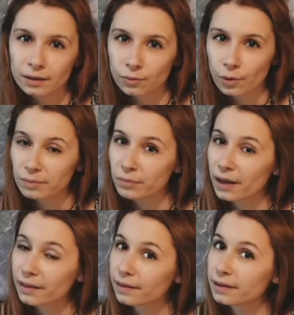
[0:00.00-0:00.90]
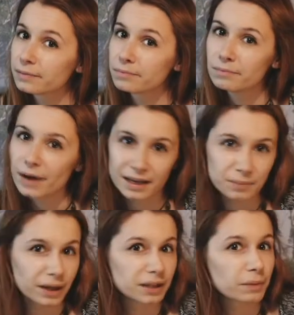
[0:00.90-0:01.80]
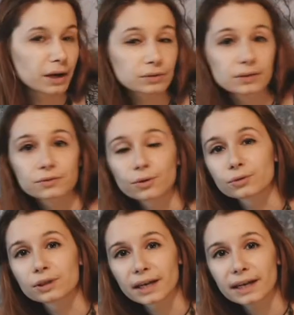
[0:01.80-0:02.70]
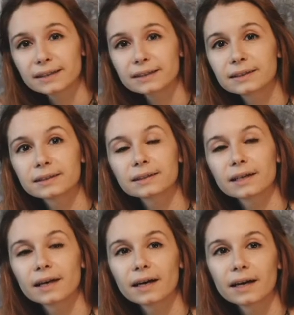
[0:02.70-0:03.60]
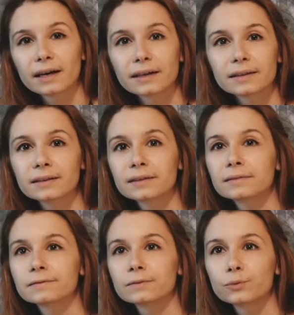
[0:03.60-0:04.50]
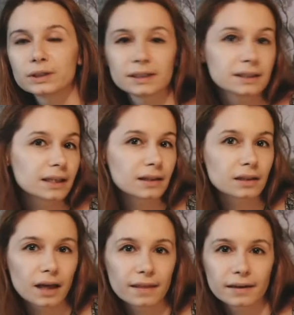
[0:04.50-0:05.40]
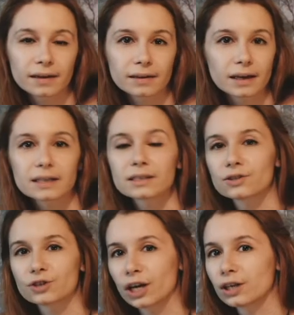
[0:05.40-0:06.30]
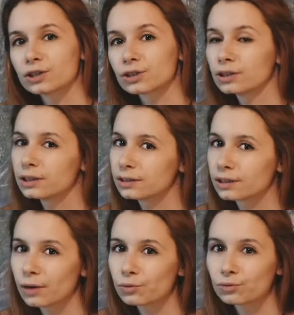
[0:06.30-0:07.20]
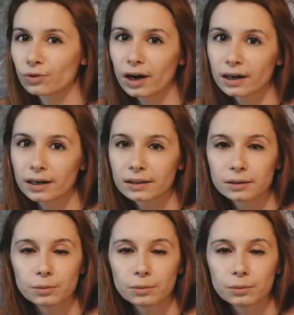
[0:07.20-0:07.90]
one month and many, many miles of road ahead, and we see that nothing has changed. The soundtrack and